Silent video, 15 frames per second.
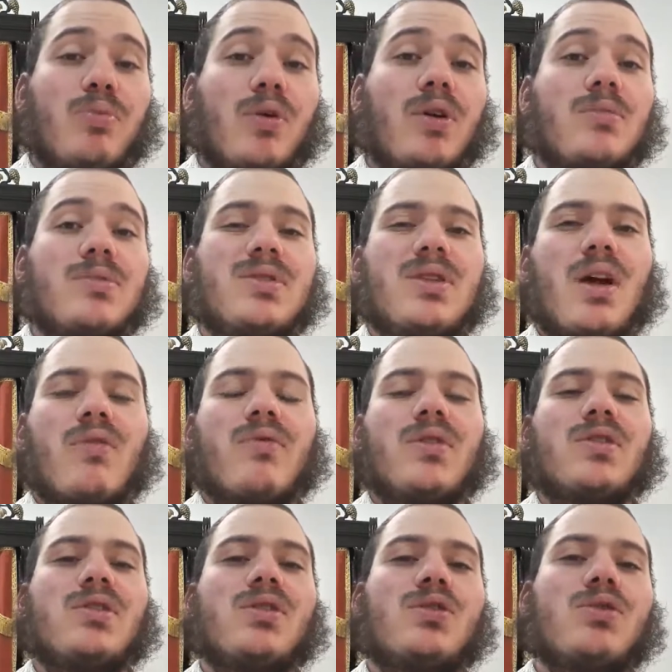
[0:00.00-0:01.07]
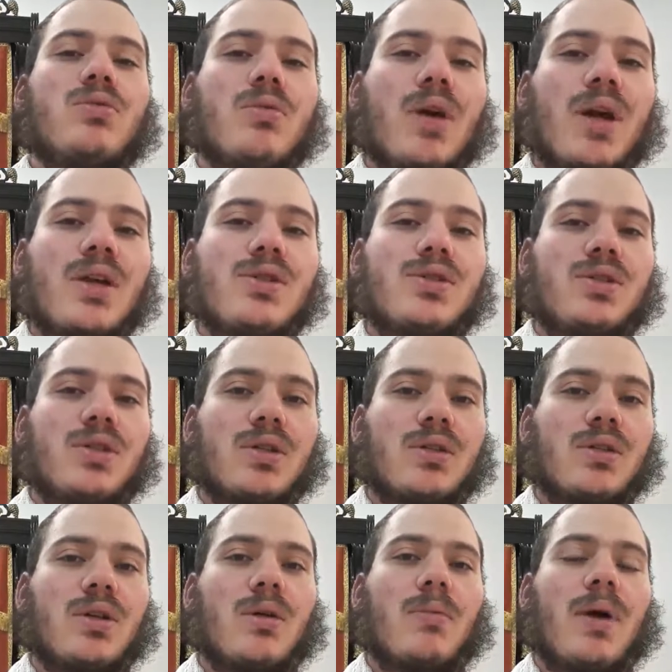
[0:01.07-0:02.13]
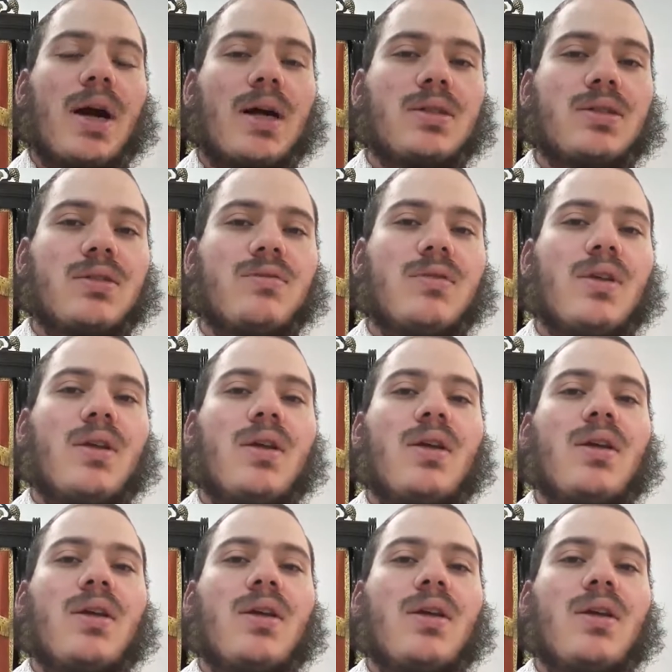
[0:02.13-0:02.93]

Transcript: put himself in a situation, in a matziv,